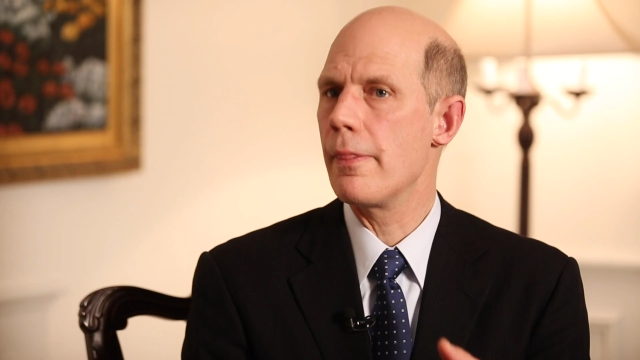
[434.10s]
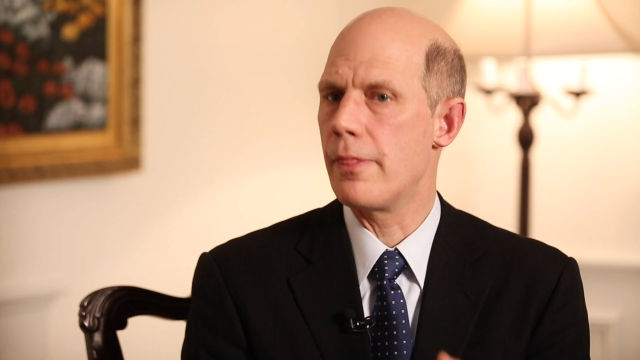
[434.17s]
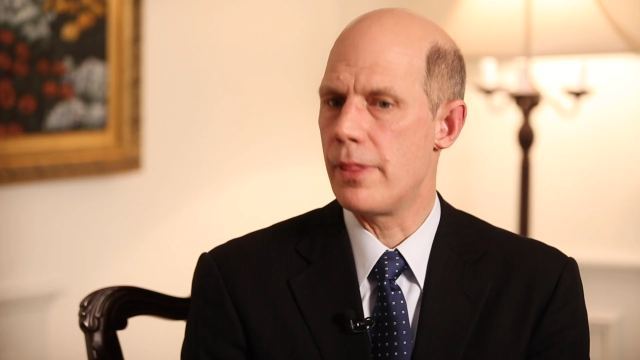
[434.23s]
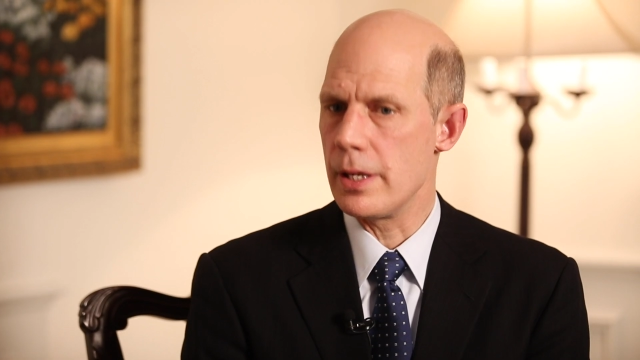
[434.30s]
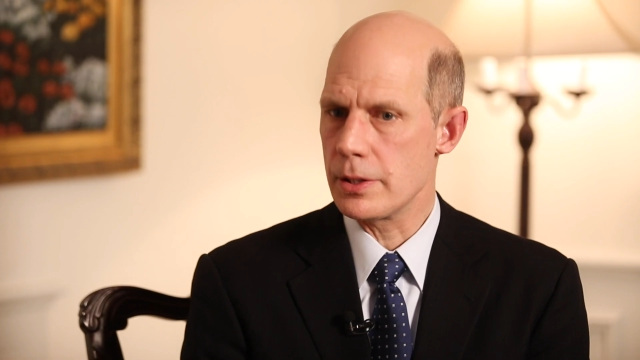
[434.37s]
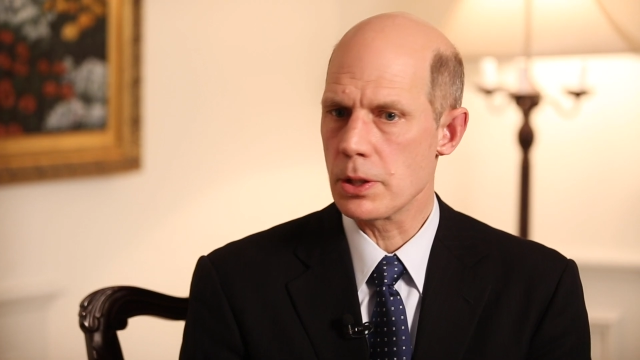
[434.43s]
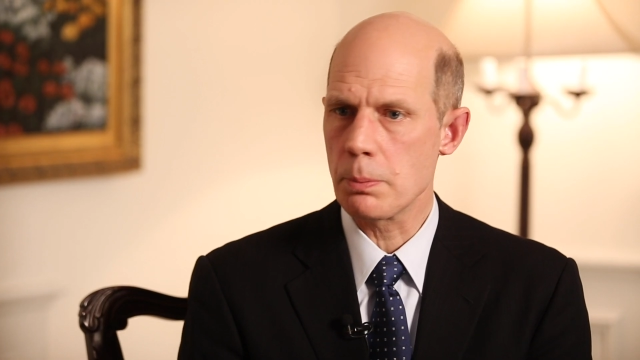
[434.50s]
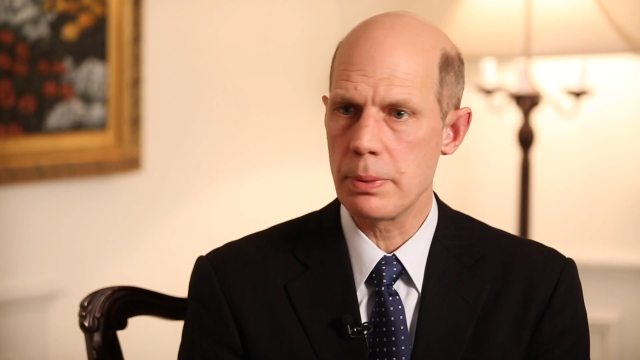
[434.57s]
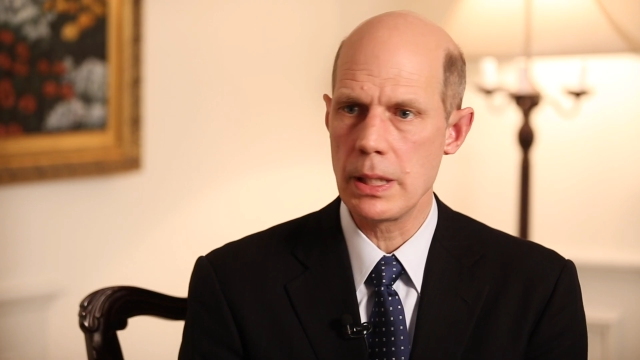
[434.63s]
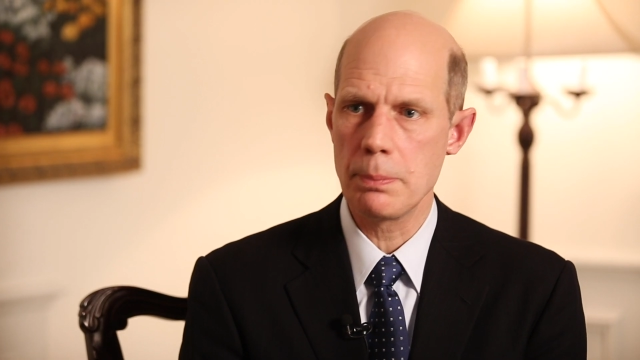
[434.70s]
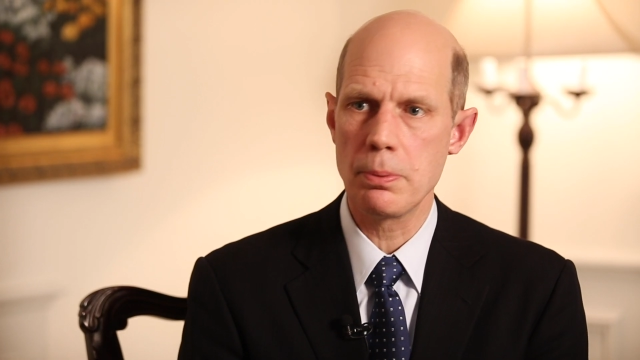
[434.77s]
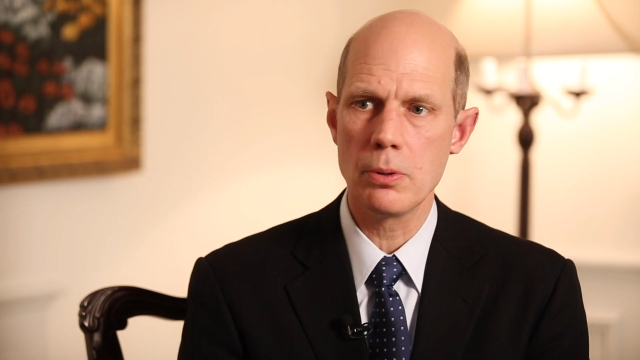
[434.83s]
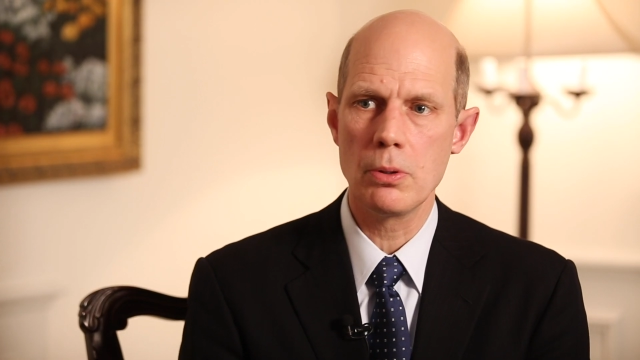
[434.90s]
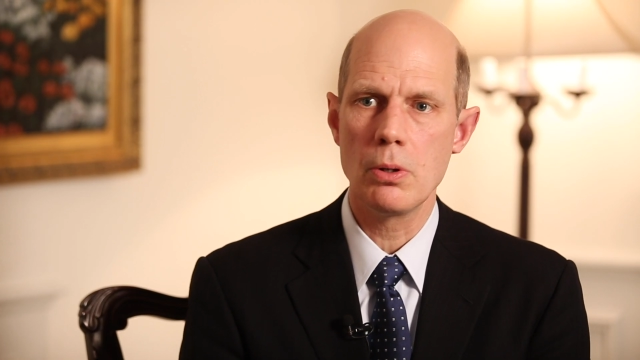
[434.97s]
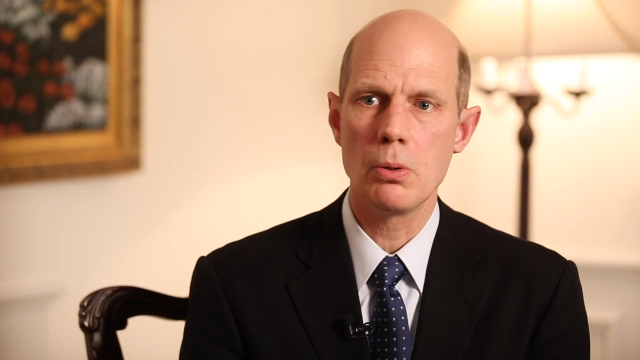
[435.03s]
These are
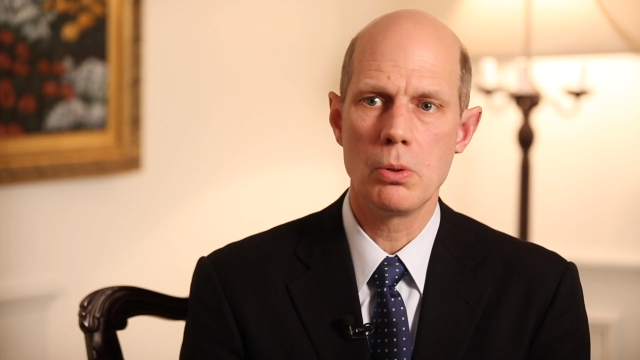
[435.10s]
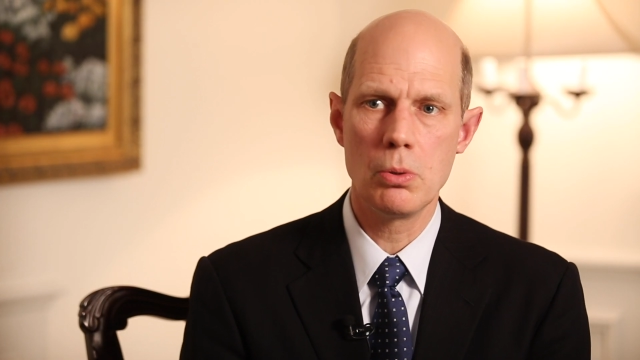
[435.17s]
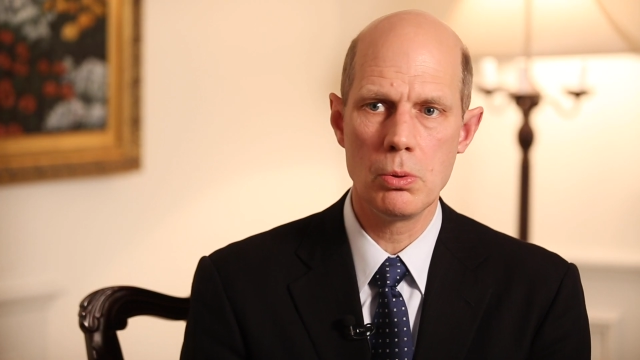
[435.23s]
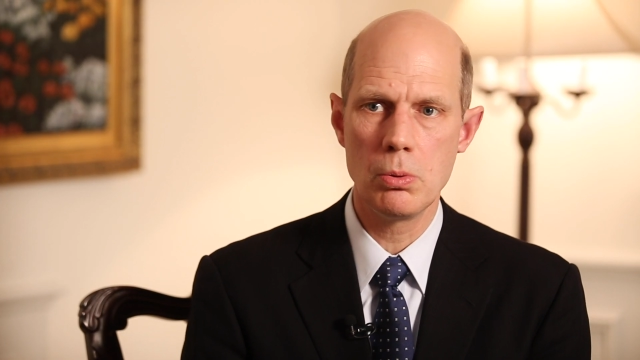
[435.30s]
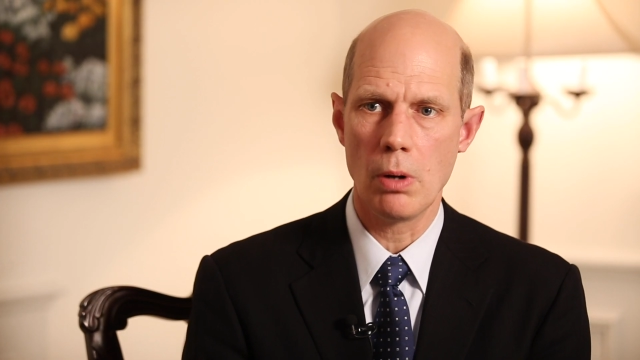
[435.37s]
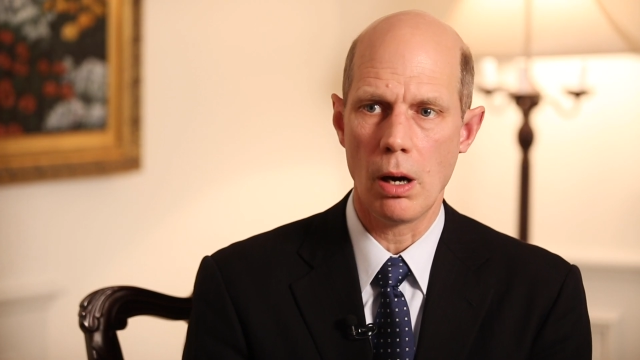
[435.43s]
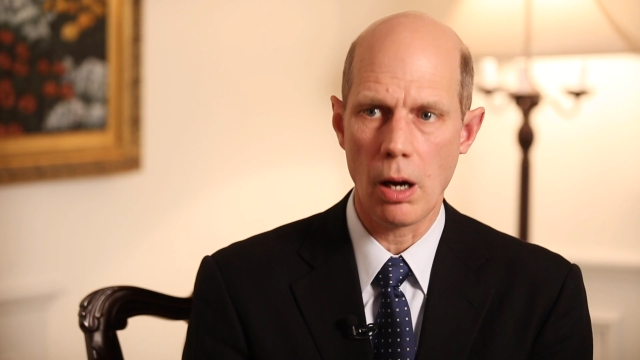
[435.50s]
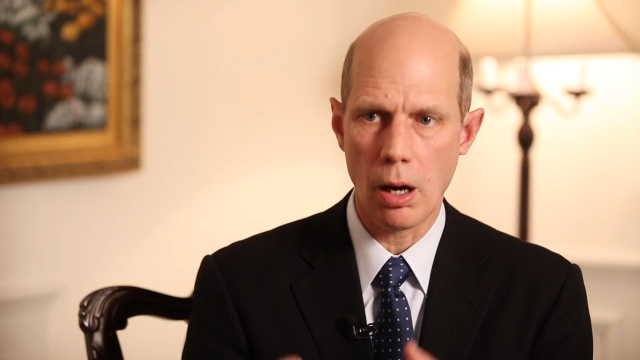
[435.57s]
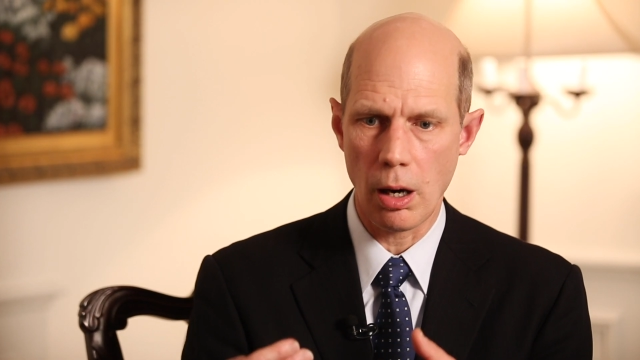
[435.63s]
people who